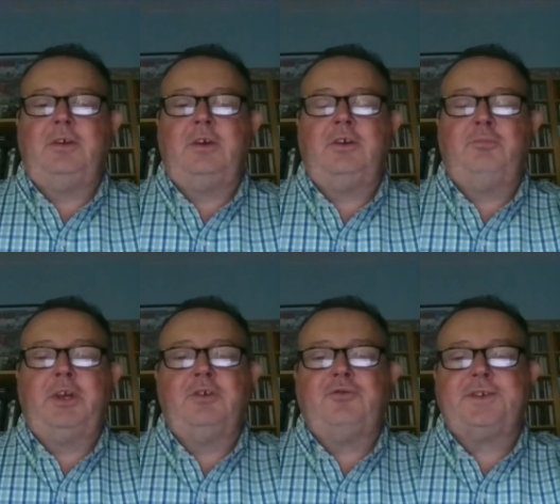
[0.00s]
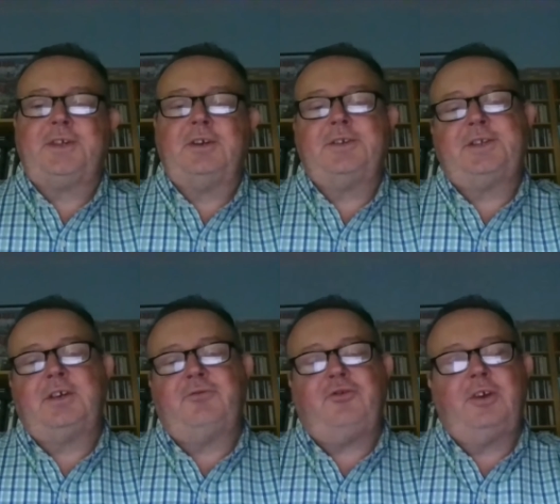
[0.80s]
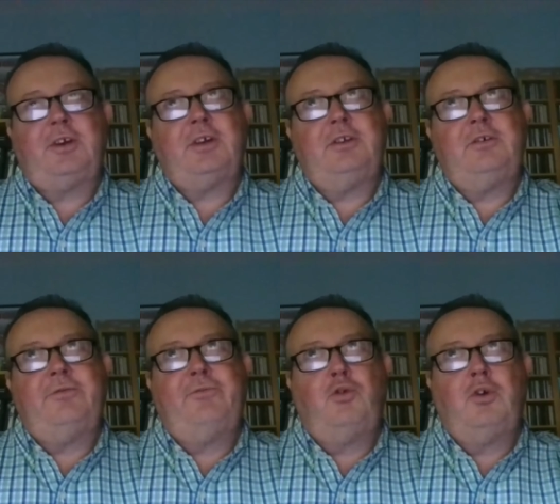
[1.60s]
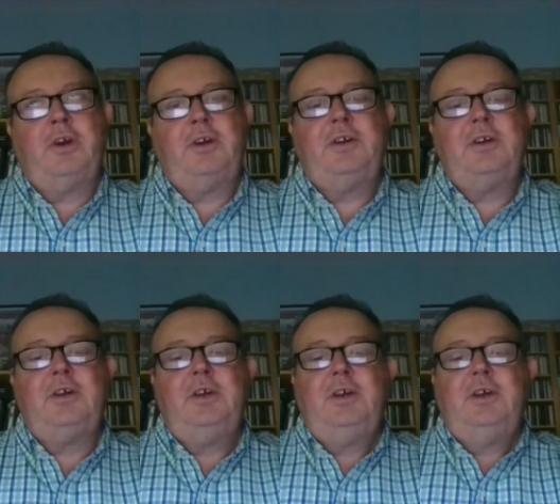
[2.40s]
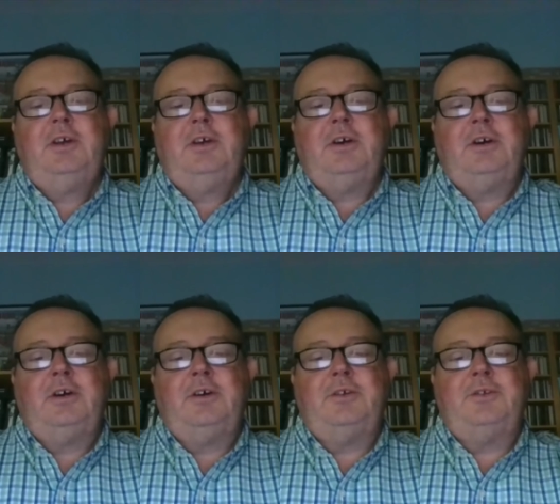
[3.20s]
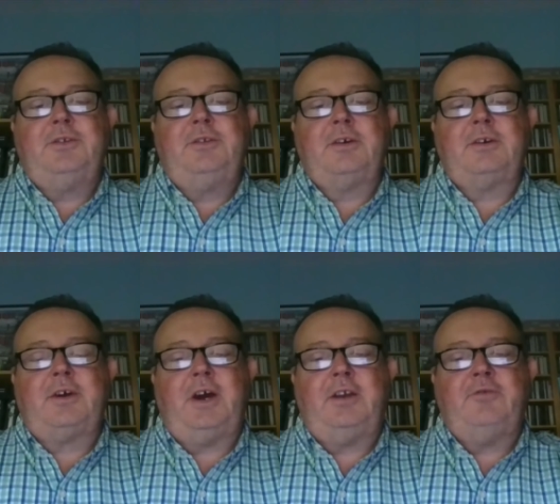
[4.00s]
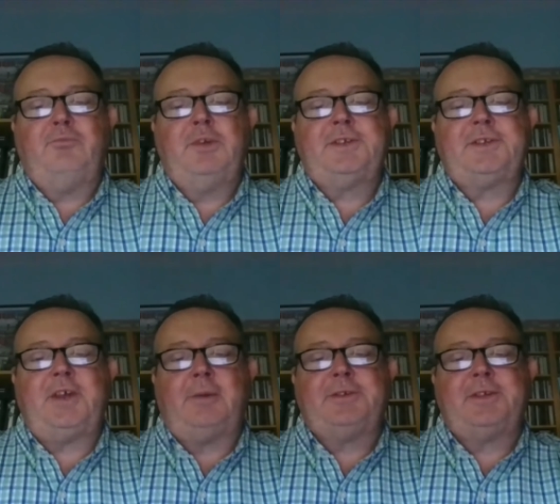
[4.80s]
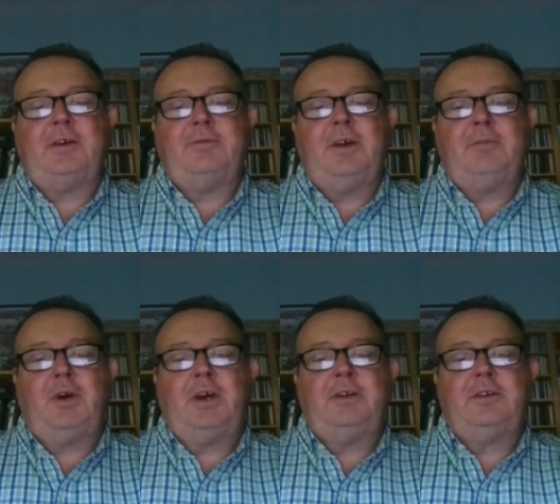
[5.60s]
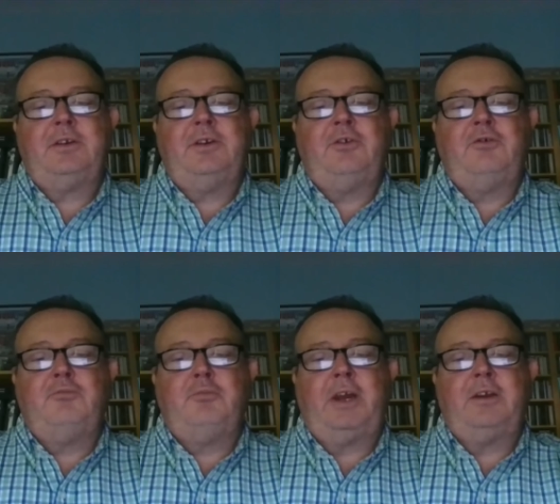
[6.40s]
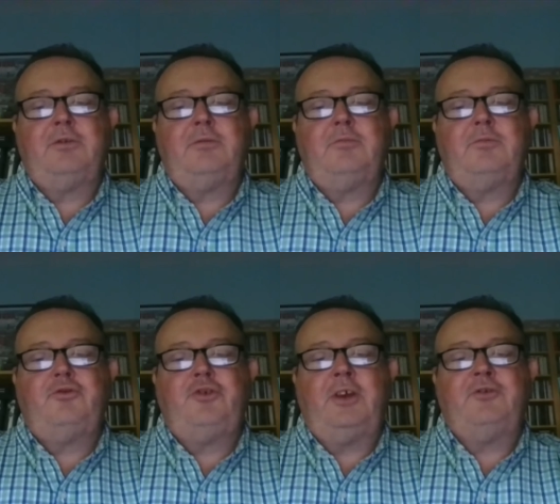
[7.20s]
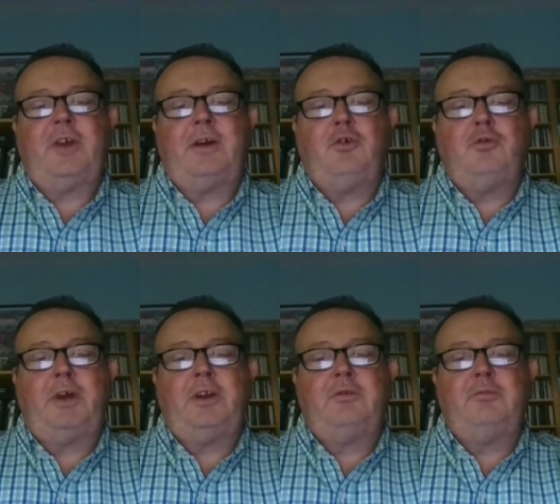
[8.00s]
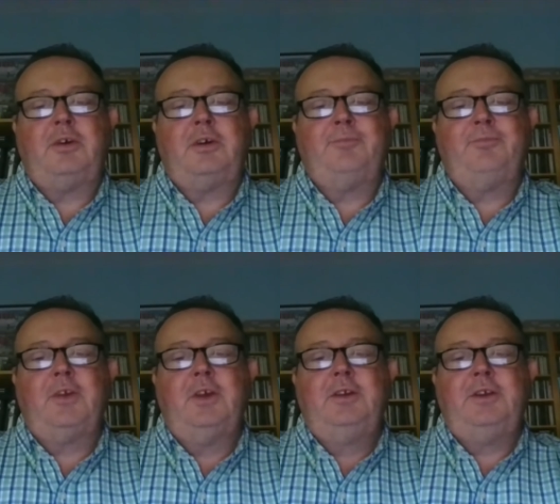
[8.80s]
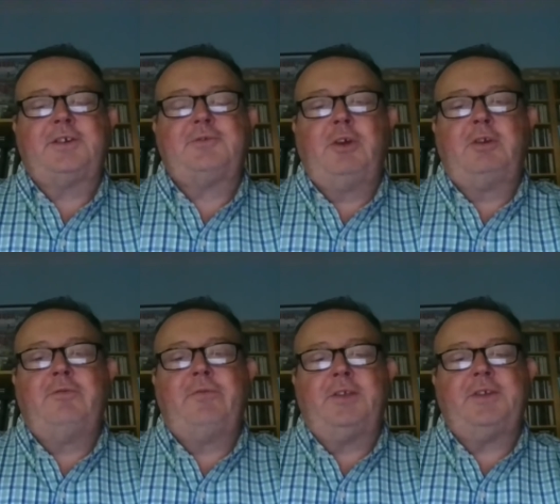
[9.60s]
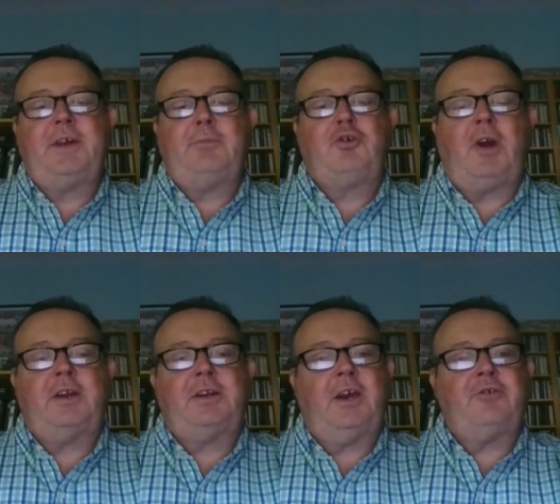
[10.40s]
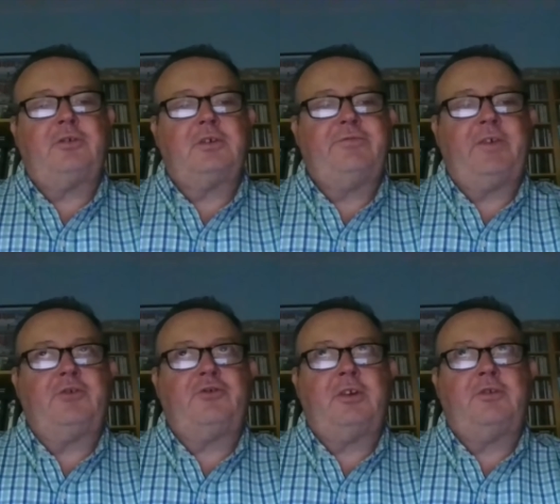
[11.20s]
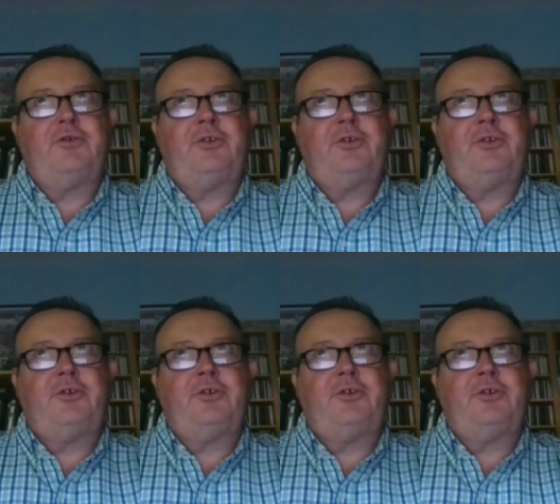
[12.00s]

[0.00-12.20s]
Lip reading: It'll be interesting to see if she can avoid the kind of missteps that might change that momentum. next week we've got the Democratic National Convention, and she